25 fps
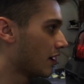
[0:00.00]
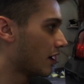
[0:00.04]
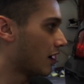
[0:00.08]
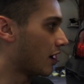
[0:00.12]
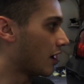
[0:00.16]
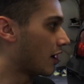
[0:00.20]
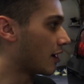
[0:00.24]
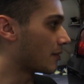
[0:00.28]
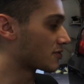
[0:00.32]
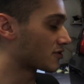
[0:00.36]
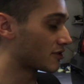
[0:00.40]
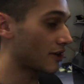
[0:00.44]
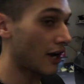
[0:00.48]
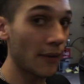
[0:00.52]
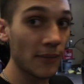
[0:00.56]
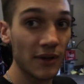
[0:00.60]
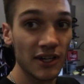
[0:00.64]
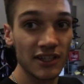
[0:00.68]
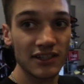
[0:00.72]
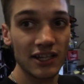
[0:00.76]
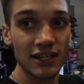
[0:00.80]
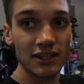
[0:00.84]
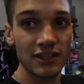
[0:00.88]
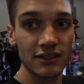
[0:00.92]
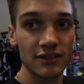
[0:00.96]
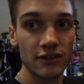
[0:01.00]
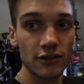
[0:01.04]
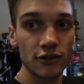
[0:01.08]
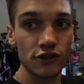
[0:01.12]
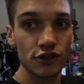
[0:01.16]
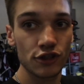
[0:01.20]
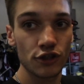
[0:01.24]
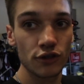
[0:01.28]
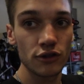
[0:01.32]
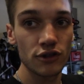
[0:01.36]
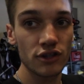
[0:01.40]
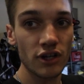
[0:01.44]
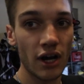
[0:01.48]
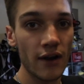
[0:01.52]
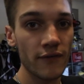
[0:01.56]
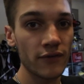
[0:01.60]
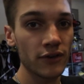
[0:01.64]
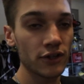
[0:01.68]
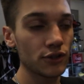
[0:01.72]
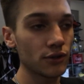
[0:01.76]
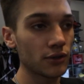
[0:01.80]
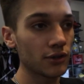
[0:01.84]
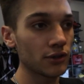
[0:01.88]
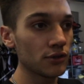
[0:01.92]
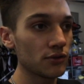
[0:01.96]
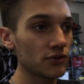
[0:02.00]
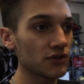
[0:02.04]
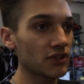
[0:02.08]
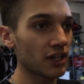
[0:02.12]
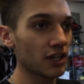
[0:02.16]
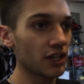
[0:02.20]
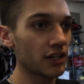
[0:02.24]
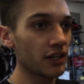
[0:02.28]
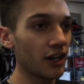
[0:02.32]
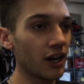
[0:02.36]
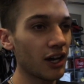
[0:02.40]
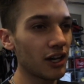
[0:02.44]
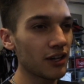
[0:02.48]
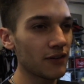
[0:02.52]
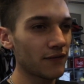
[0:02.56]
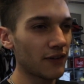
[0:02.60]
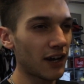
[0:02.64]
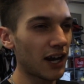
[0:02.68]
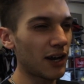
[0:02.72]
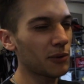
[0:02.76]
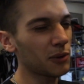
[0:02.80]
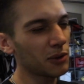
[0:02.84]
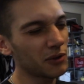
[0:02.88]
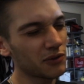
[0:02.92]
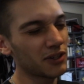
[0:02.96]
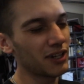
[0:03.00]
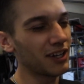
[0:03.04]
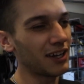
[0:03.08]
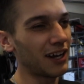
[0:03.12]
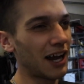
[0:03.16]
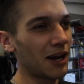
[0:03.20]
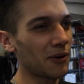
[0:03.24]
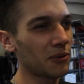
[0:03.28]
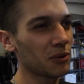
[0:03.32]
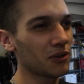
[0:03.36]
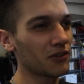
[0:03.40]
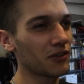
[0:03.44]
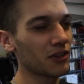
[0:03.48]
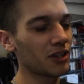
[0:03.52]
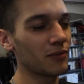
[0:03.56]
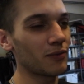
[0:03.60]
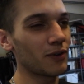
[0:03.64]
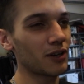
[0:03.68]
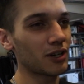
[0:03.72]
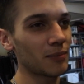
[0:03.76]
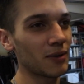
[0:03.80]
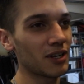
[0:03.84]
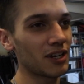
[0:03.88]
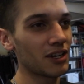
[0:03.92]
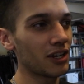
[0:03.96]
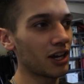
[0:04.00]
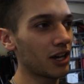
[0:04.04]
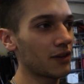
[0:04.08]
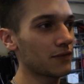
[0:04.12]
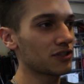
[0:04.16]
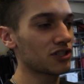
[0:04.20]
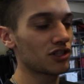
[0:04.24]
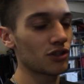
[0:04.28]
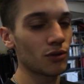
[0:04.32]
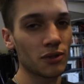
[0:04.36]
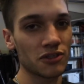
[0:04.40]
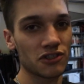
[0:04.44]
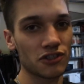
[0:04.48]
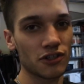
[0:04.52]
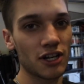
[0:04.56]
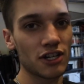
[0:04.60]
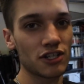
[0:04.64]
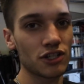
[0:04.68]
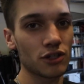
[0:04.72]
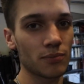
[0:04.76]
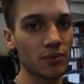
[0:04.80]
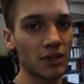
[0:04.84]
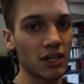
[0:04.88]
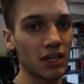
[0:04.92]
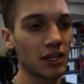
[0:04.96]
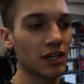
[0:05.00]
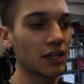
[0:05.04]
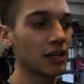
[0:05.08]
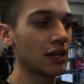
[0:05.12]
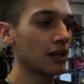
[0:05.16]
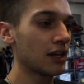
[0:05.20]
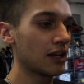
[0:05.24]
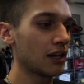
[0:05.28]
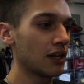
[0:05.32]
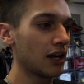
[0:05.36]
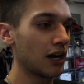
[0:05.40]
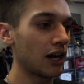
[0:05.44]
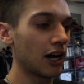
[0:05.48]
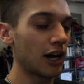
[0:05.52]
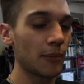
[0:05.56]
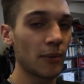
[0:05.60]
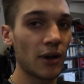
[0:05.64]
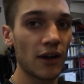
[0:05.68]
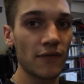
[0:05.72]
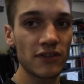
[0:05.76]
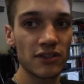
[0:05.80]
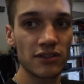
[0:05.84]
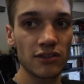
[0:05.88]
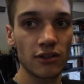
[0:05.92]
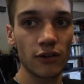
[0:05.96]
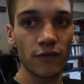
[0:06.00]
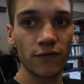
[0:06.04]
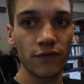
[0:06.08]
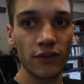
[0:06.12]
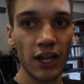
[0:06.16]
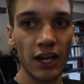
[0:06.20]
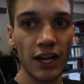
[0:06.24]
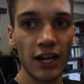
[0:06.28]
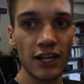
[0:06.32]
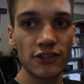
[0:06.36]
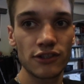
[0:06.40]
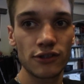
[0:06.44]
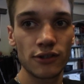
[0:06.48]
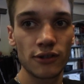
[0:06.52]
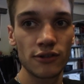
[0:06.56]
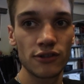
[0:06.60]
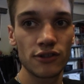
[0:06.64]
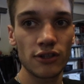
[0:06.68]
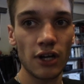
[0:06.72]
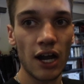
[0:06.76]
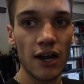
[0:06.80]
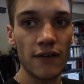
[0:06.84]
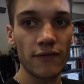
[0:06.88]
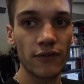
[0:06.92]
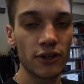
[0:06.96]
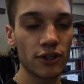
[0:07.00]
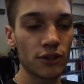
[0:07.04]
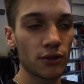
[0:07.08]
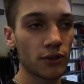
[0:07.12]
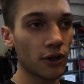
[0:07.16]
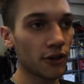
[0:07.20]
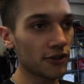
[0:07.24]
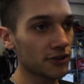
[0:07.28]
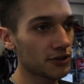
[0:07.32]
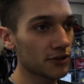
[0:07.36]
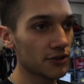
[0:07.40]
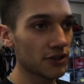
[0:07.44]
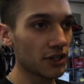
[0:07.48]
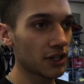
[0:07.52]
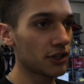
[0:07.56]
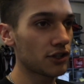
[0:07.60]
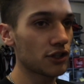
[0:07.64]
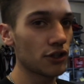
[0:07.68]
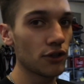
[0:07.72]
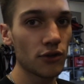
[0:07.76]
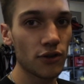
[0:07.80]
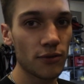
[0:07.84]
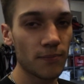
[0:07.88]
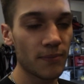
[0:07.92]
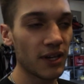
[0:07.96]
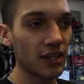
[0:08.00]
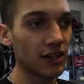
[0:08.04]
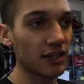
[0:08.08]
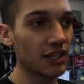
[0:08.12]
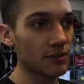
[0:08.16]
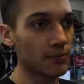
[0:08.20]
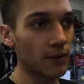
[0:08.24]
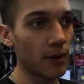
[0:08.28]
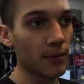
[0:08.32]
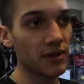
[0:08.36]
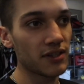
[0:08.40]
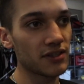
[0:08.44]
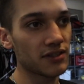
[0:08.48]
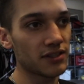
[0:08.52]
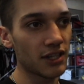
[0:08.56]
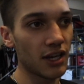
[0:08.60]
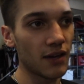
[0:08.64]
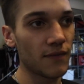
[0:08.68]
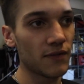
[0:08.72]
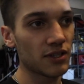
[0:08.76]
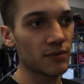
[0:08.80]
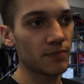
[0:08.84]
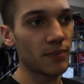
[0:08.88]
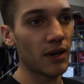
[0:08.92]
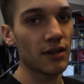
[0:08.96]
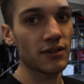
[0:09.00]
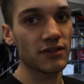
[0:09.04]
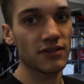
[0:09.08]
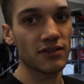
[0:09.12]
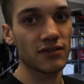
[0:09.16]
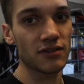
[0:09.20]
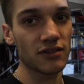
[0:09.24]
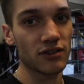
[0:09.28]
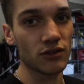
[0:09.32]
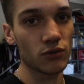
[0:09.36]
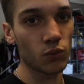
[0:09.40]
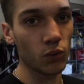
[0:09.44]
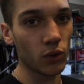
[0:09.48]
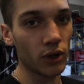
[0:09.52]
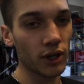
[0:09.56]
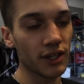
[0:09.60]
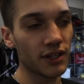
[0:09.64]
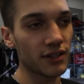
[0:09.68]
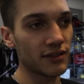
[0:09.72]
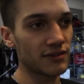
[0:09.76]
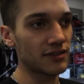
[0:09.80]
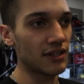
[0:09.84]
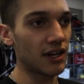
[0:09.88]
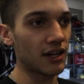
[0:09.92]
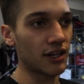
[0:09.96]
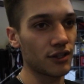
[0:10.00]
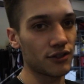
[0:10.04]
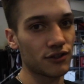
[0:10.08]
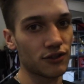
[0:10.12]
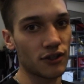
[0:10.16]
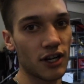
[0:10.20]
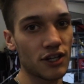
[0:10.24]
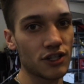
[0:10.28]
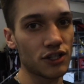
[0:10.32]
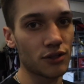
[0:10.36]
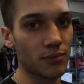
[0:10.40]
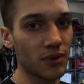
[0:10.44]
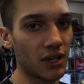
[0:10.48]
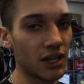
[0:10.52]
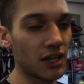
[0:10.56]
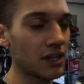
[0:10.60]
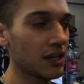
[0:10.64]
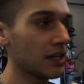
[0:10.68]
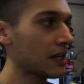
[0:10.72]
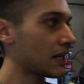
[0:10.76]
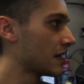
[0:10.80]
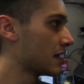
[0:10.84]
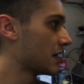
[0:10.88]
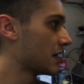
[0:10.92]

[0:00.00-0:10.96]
So now I'm going to take this little screwdriver. You can use like a knife. I wouldn't really recommend a knife because you don't want to scratch your paint. But I have this little flathead screwdriver. You can also use like a toothpick. That's probably the safest bet since it's wood and it's not going to scratch your paint.